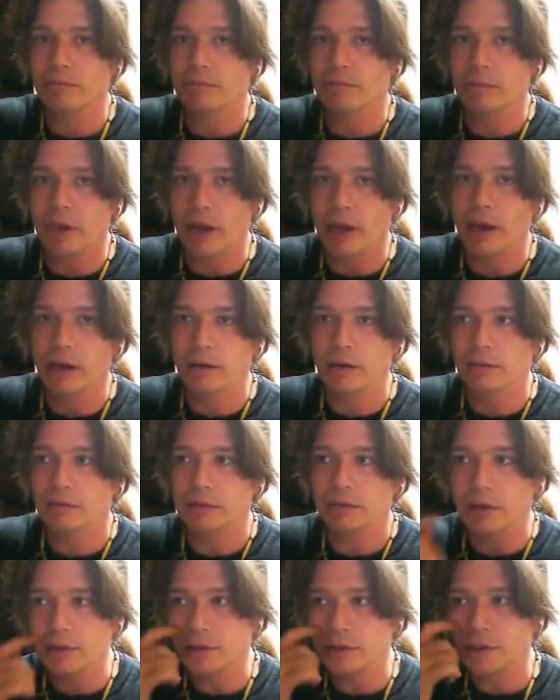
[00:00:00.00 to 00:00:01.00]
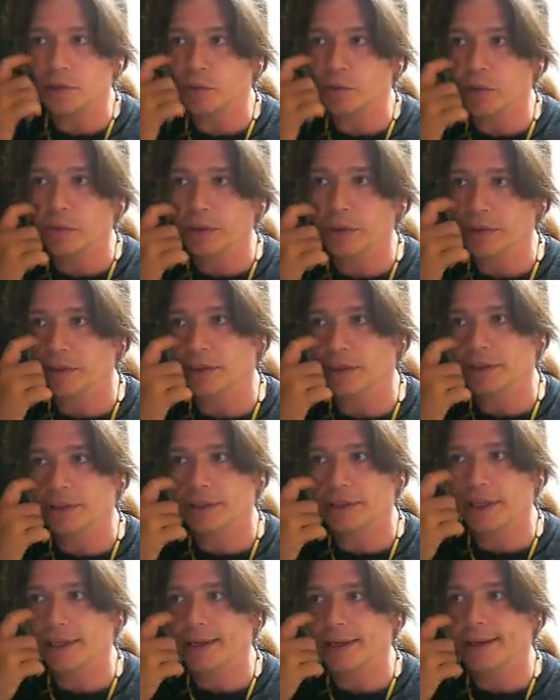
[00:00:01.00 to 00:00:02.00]
Okay, not just woodwinds. let's
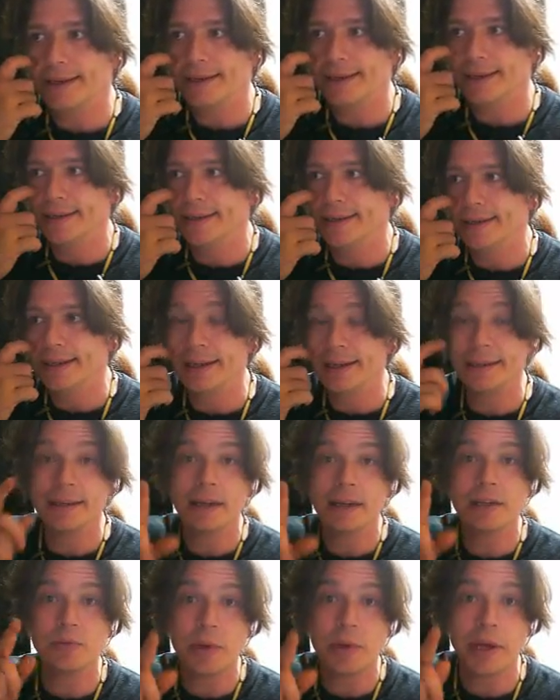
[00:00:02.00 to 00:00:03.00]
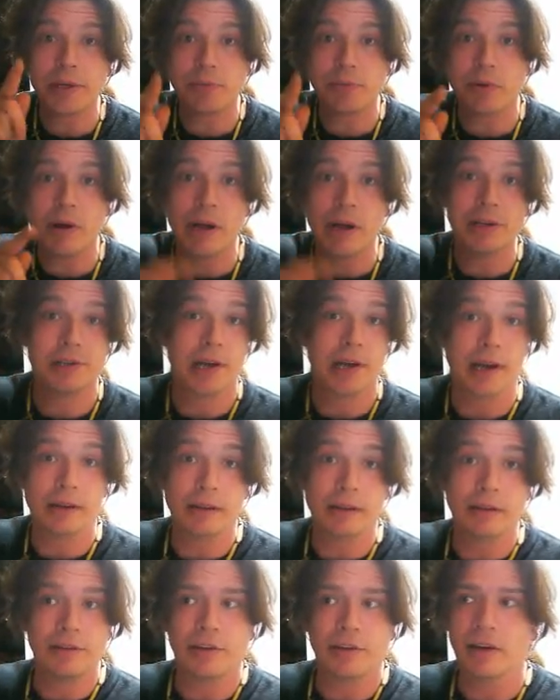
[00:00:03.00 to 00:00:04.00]
say like uh, like next week's project,
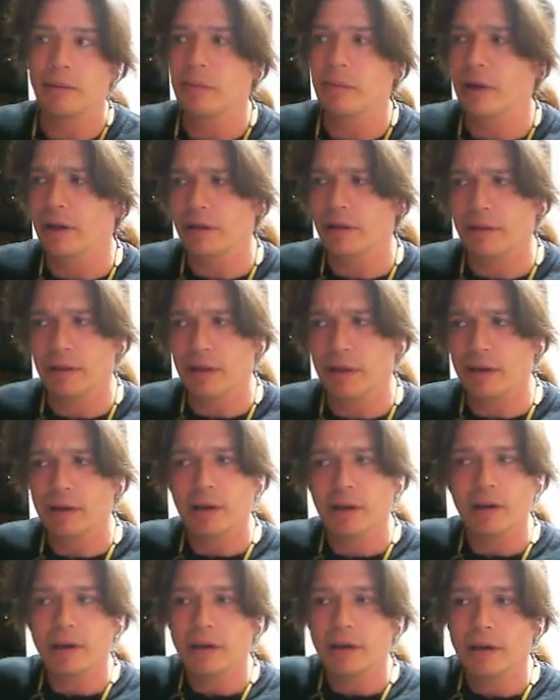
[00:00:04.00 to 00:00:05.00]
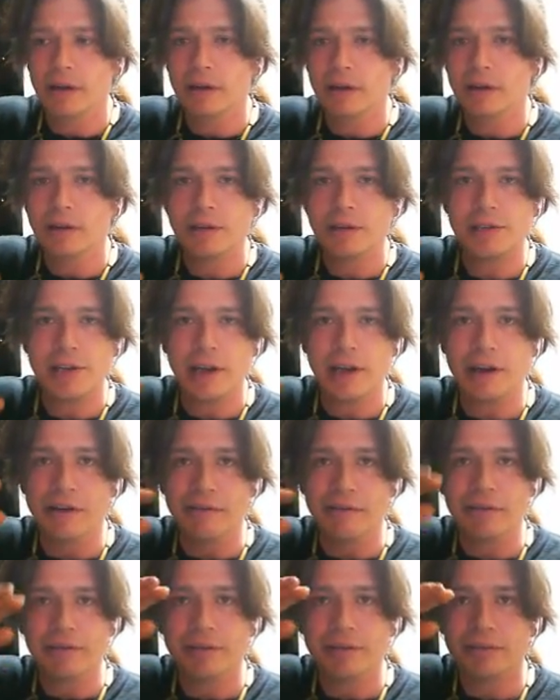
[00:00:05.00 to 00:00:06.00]
it's going to be the set
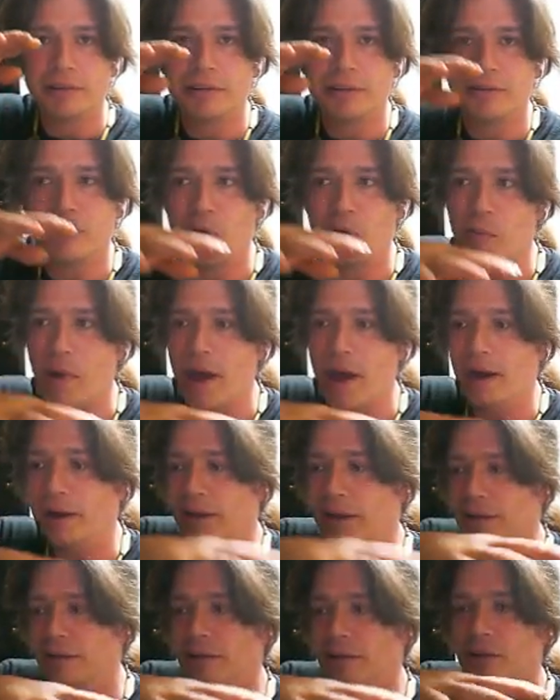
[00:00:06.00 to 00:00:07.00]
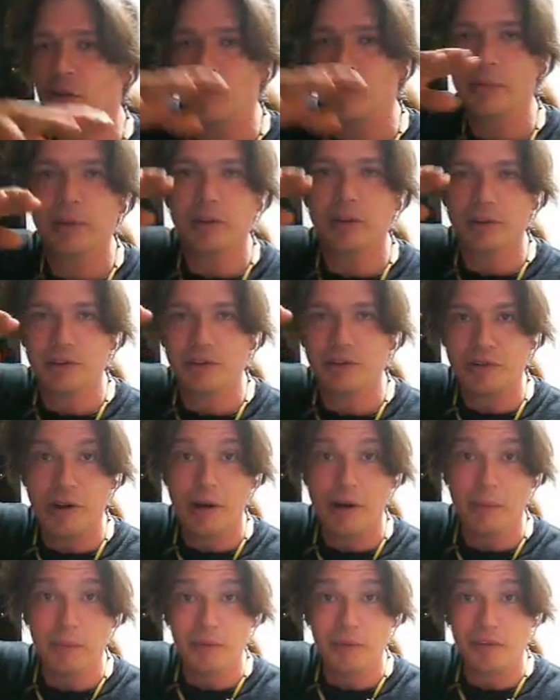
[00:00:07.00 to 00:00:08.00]
of chromatic tubular
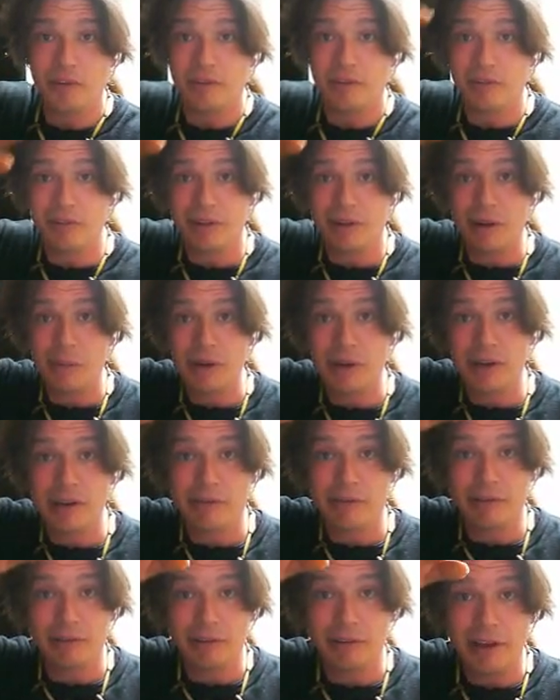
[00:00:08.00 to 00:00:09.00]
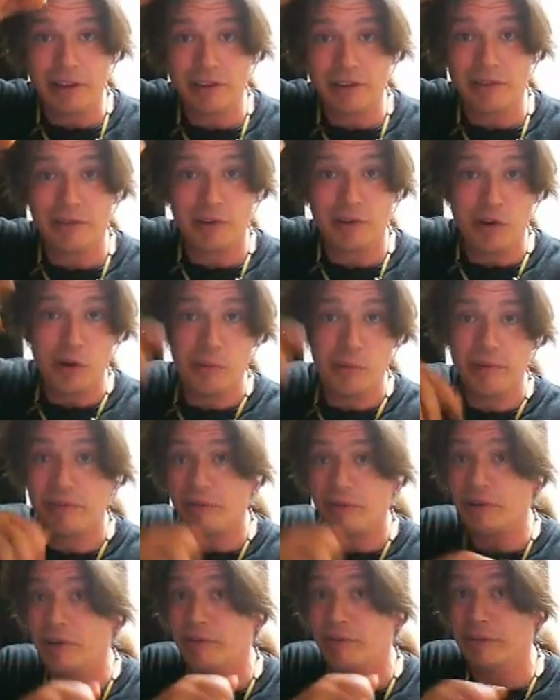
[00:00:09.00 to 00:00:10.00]
drums. Going to be different lengths of tubes
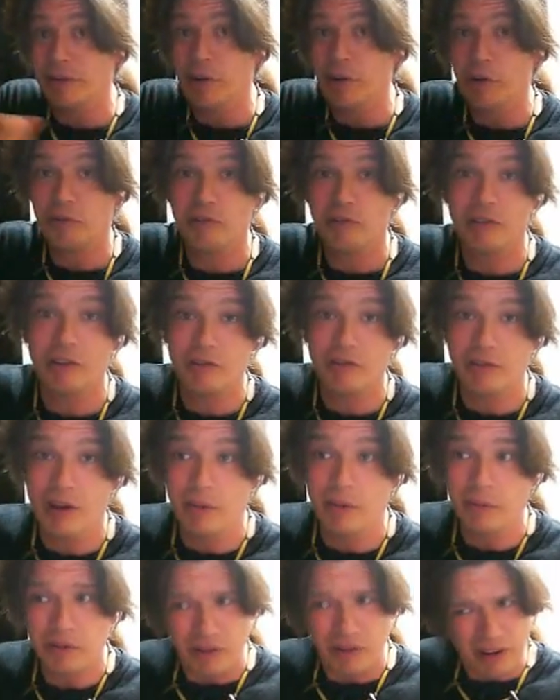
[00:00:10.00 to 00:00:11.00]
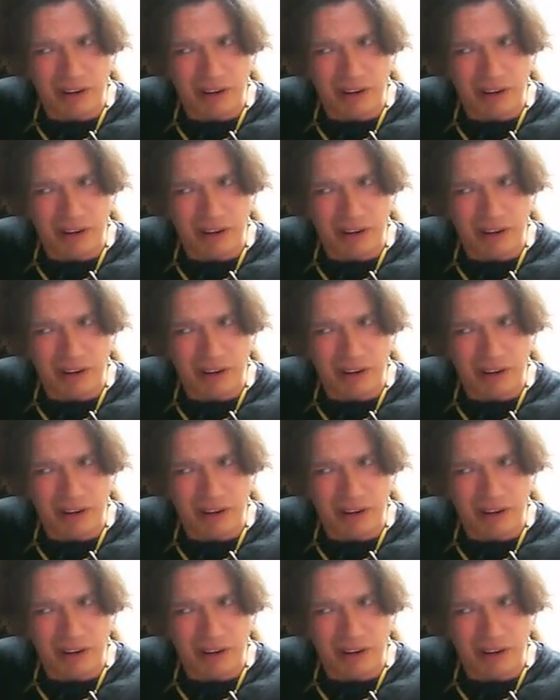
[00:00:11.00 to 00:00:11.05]
for different notes of the drums.